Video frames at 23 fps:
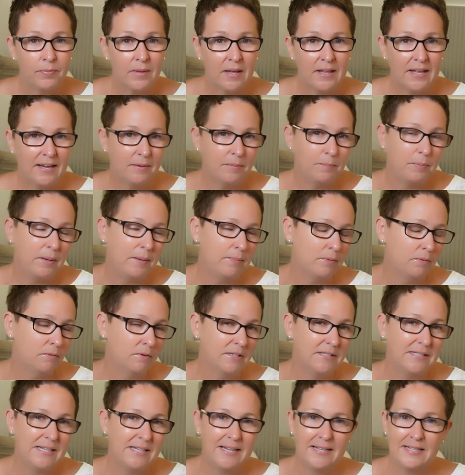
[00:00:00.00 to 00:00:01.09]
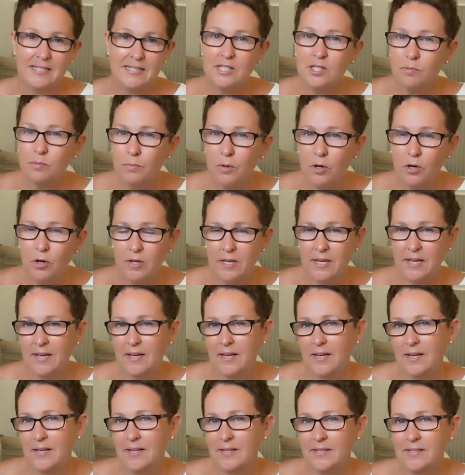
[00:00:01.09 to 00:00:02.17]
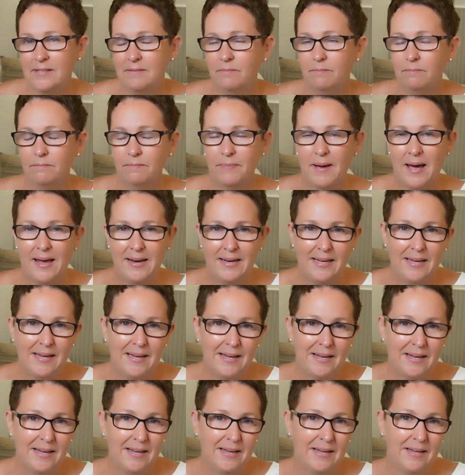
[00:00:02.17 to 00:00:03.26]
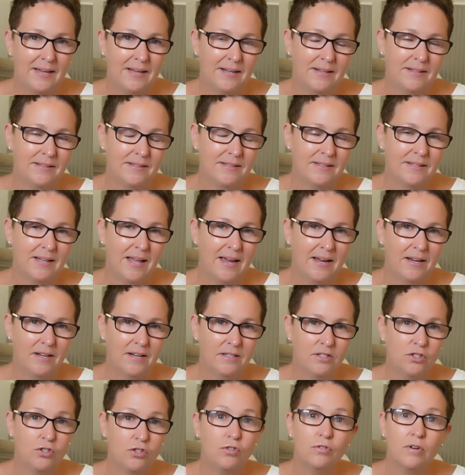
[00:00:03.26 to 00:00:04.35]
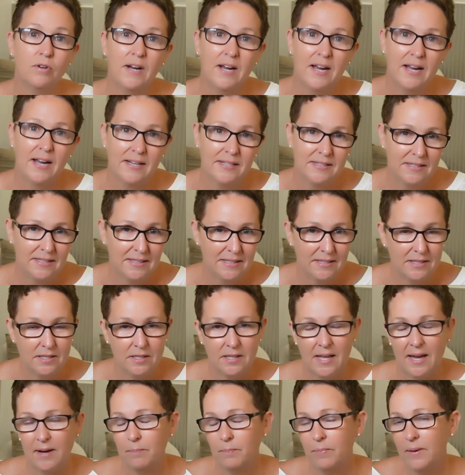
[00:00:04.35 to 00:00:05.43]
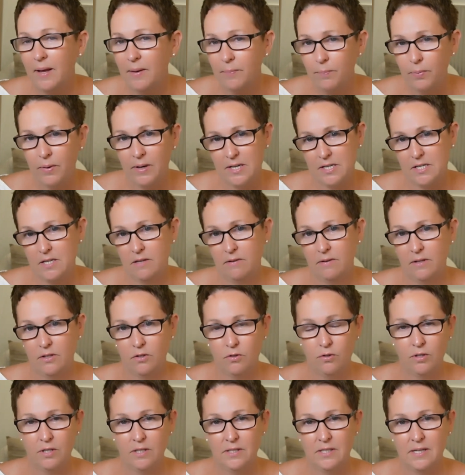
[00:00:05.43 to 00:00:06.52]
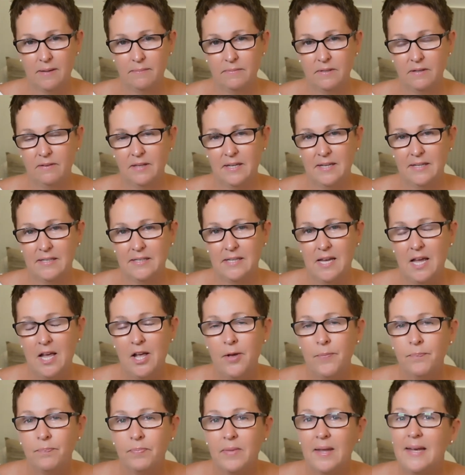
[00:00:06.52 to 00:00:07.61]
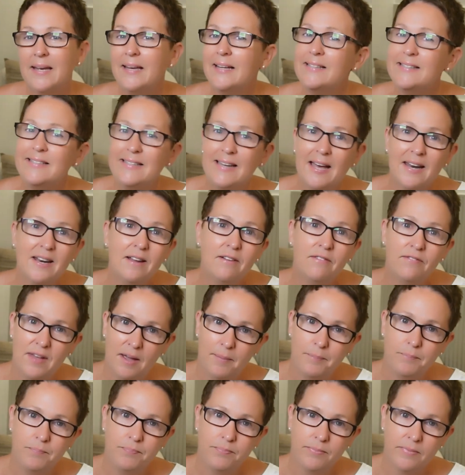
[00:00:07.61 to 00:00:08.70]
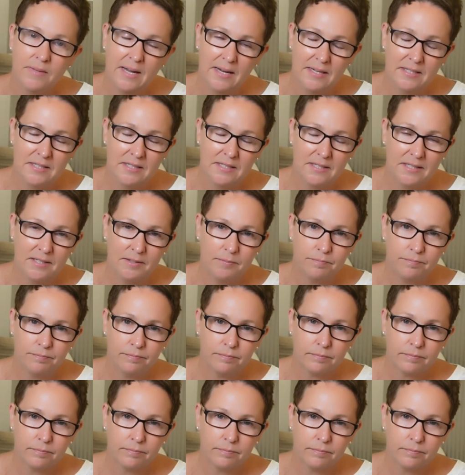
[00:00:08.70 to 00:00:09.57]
Like people will say it's smoking, it's bad eating, it's like stress, it's like blood pressure and all those types of things. It's none of them, actually.